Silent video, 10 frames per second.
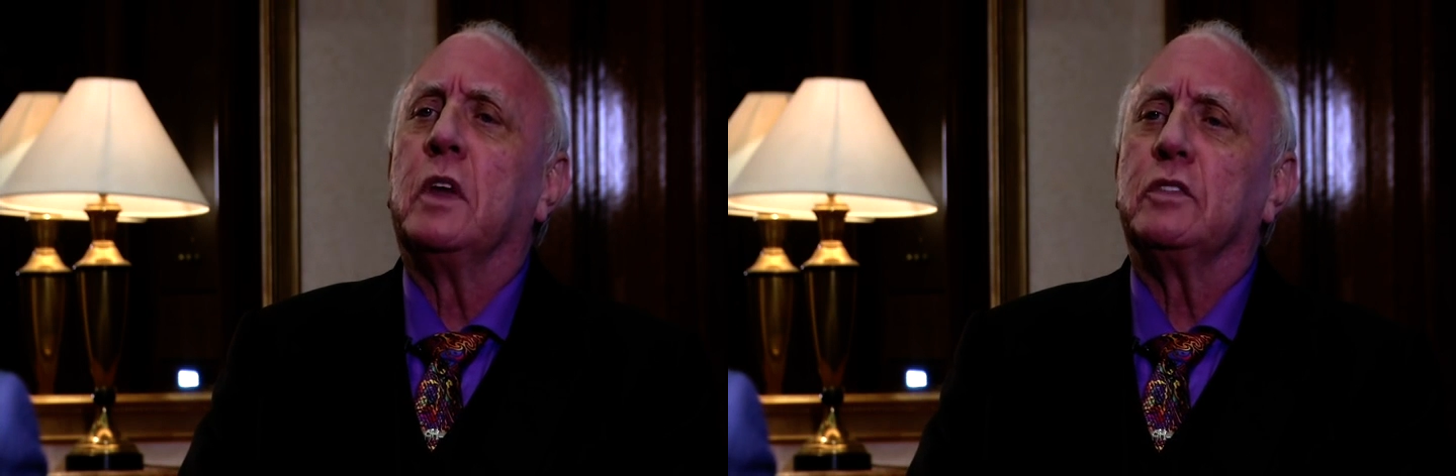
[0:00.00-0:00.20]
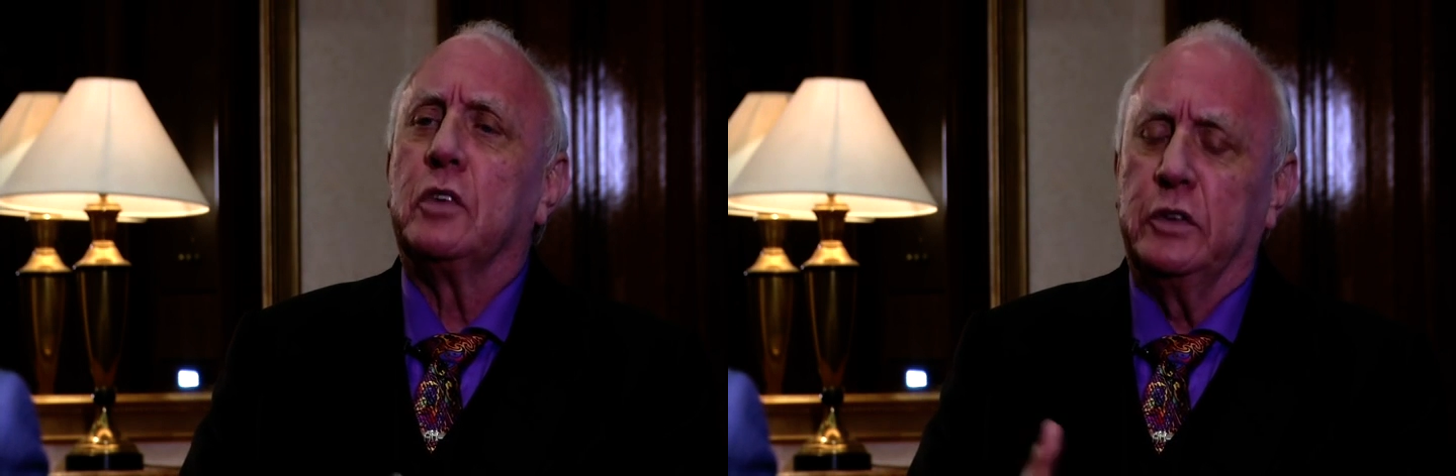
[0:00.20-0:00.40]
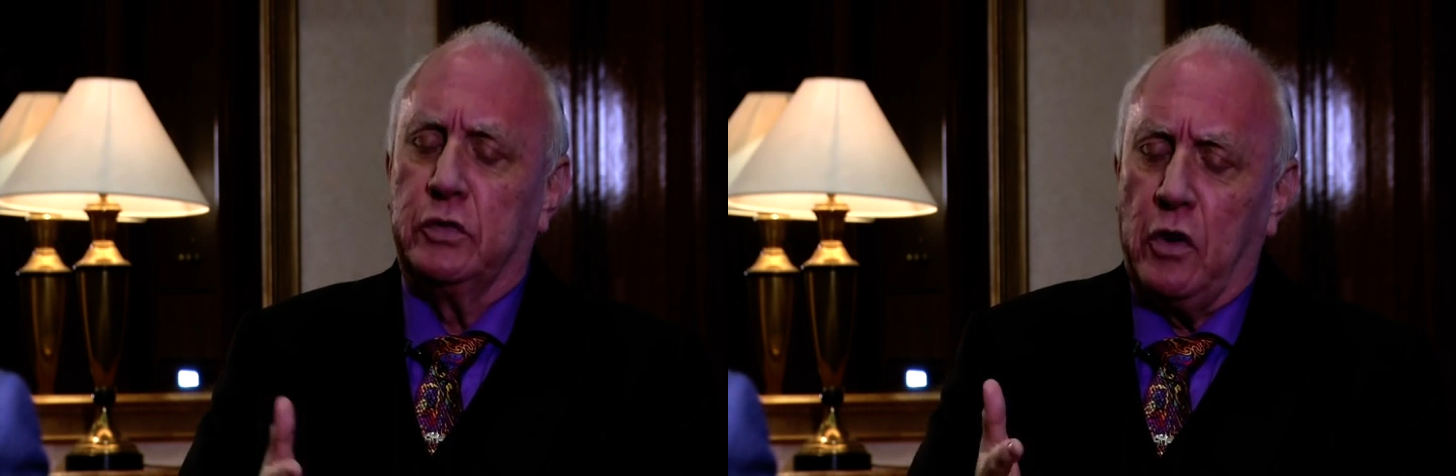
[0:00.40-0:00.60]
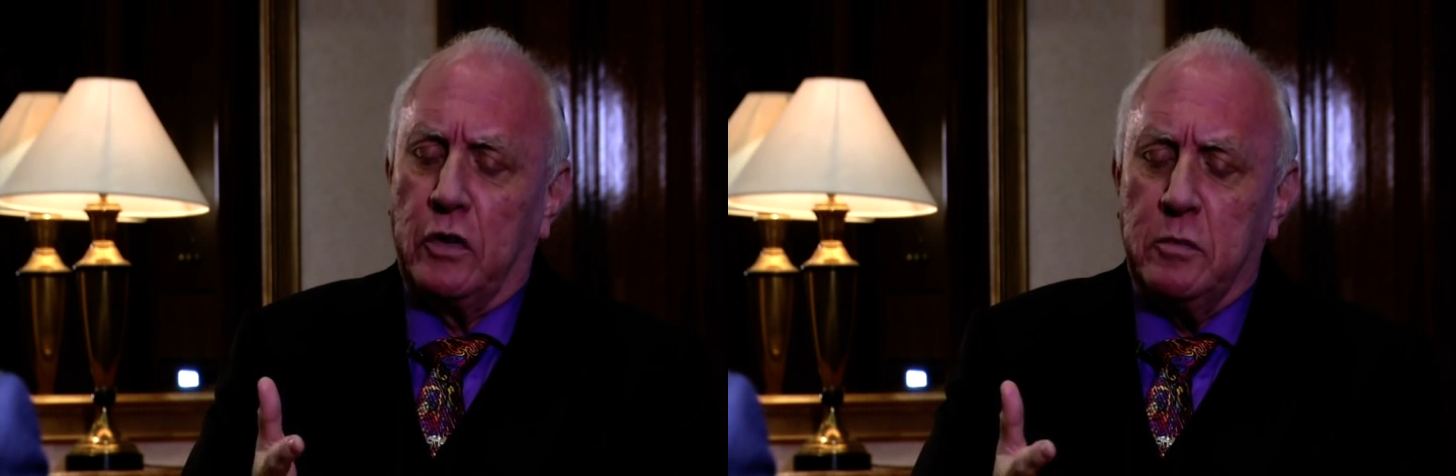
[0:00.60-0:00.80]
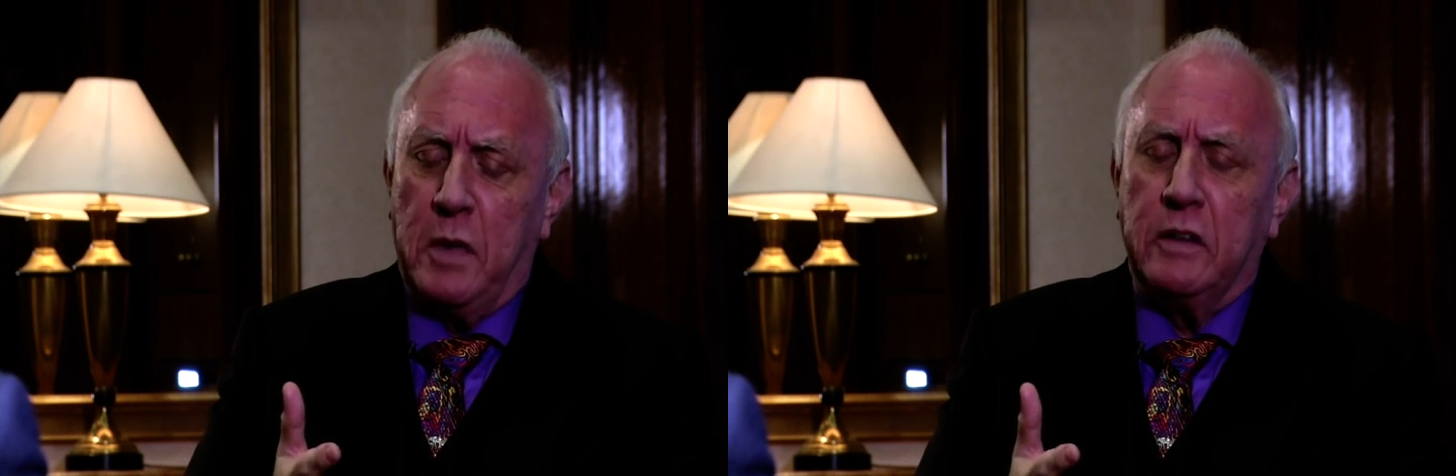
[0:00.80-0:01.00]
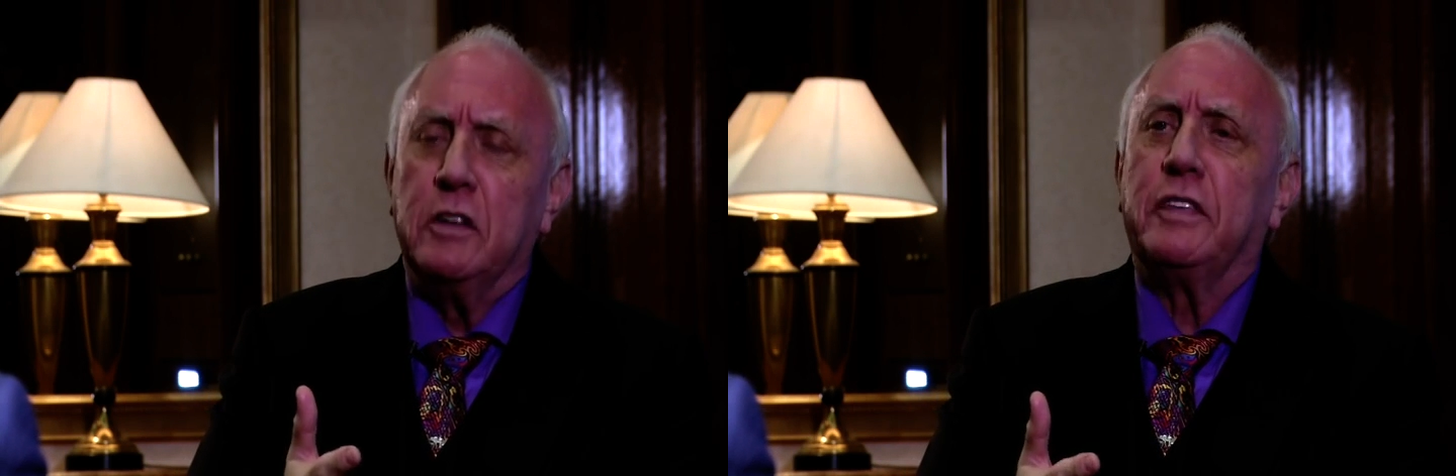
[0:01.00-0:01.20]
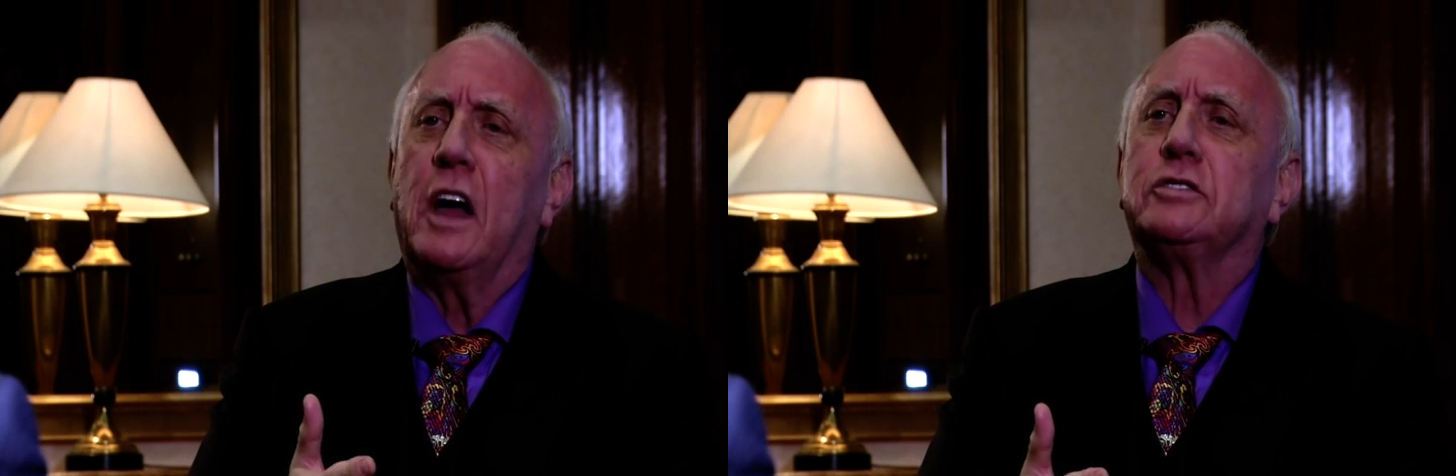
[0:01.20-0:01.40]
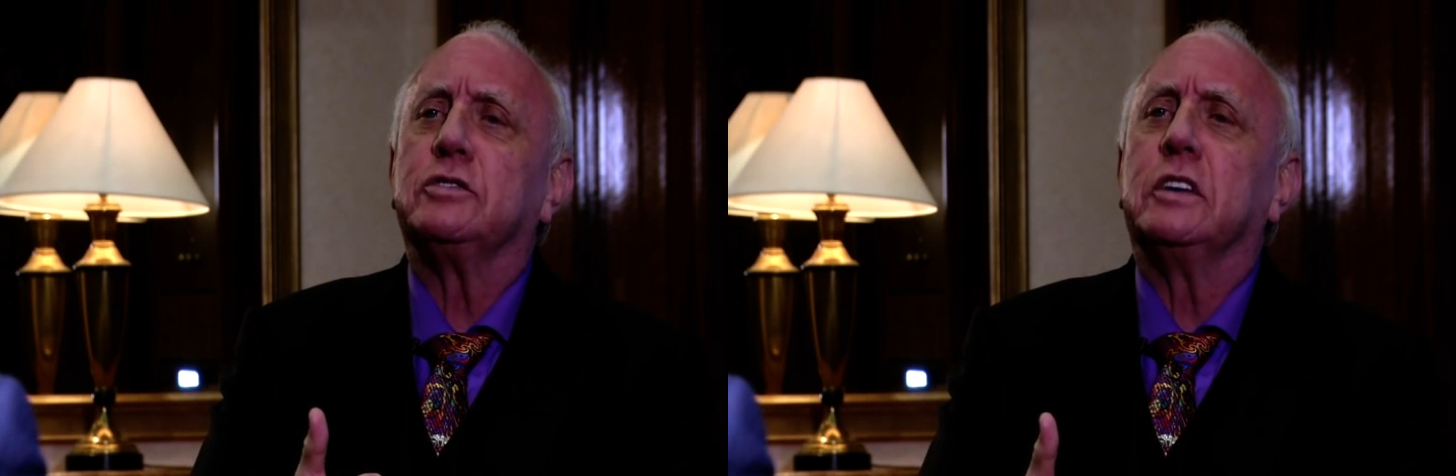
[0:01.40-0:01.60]
So he started
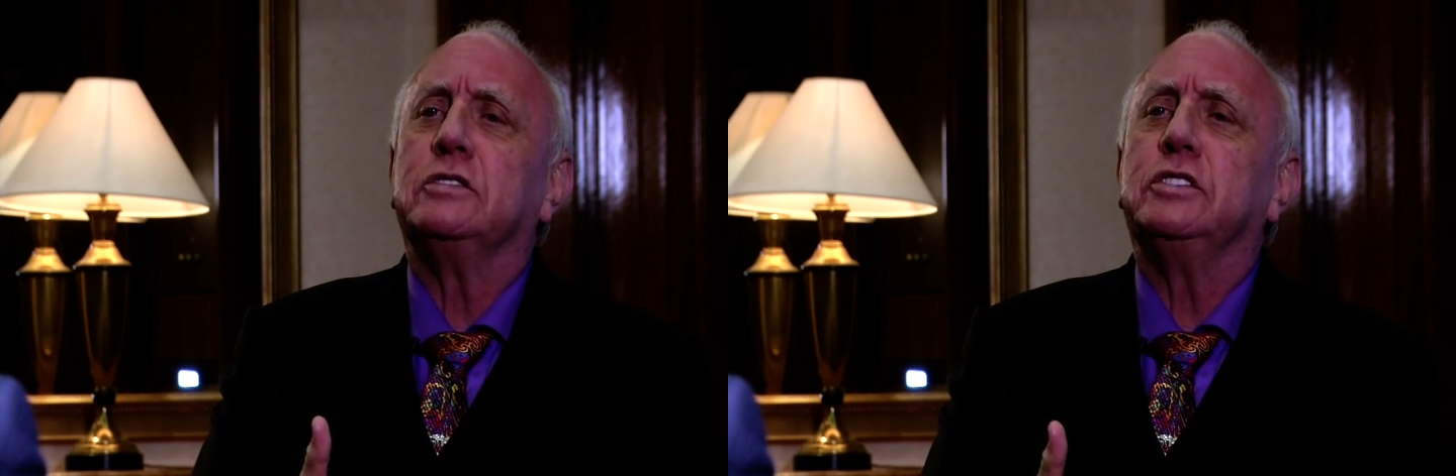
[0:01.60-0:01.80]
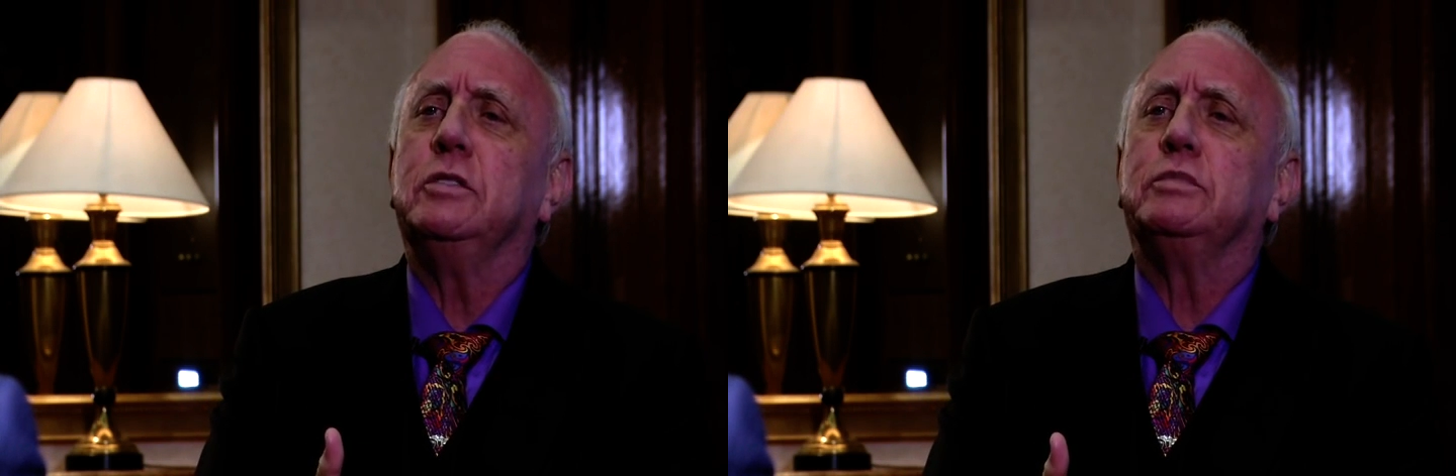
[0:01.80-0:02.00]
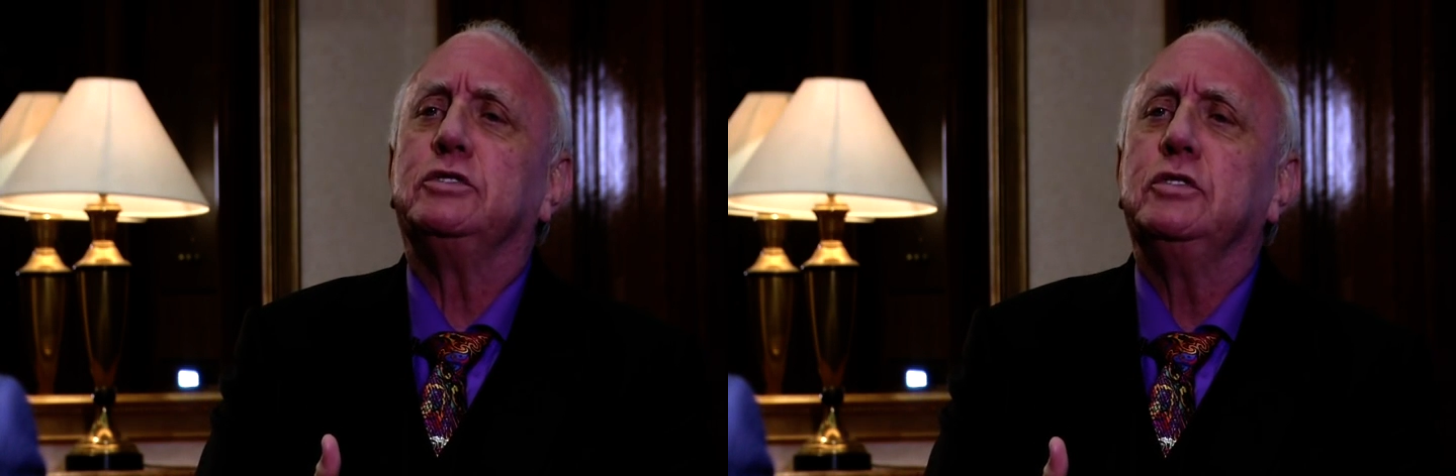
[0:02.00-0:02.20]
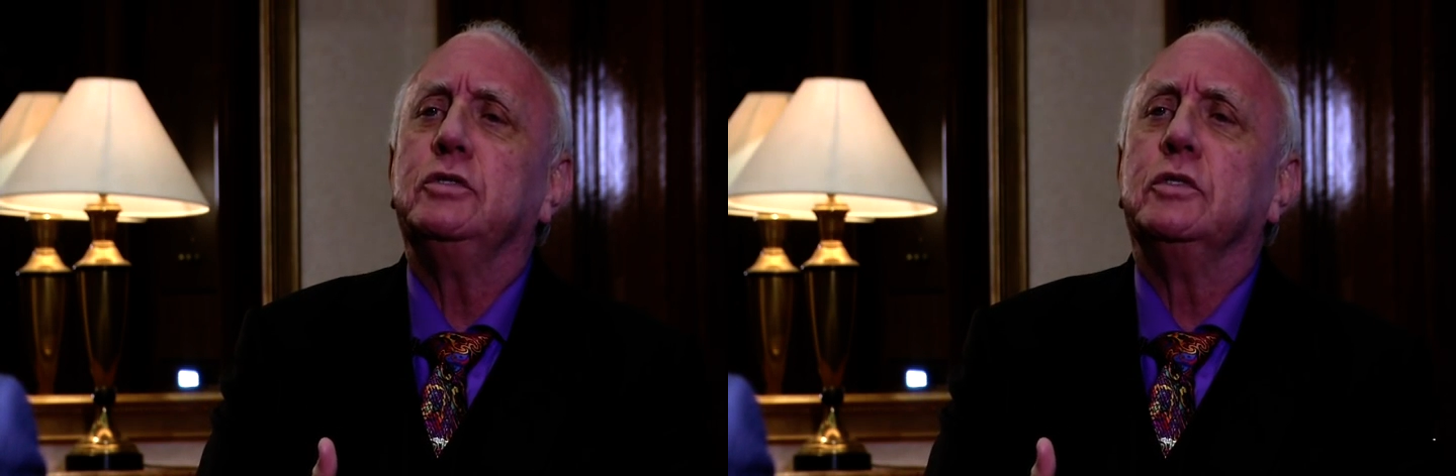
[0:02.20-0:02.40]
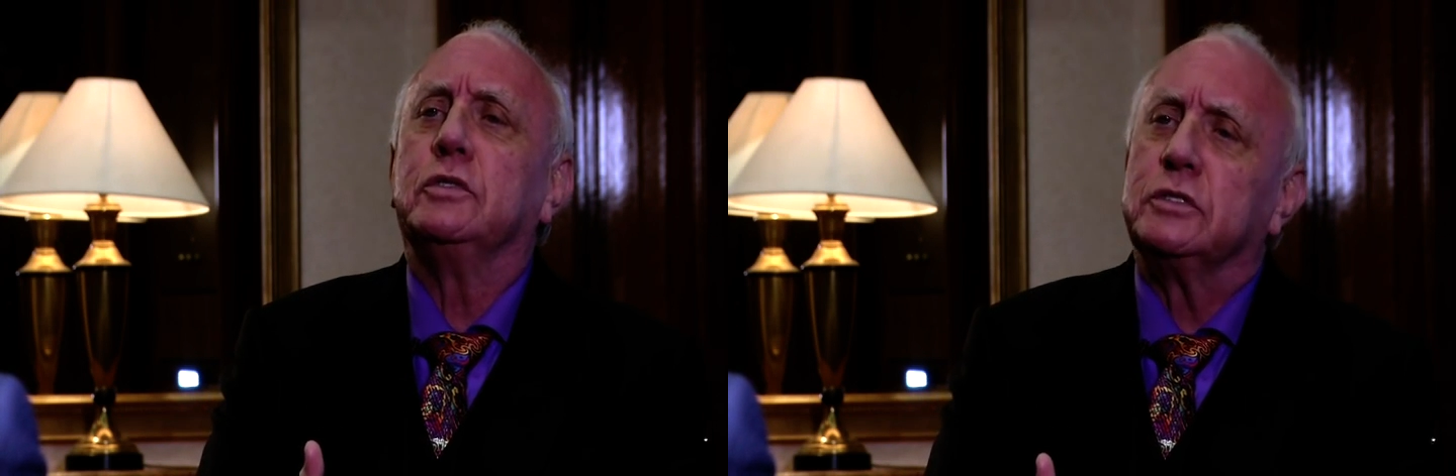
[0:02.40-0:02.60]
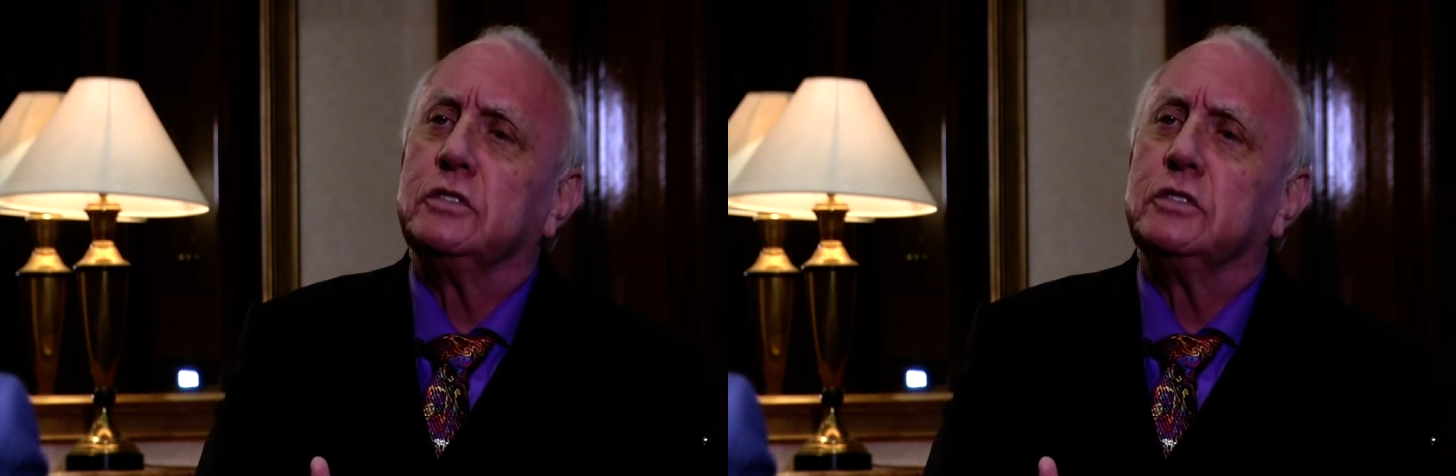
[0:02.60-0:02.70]
manufacturing cheap shoes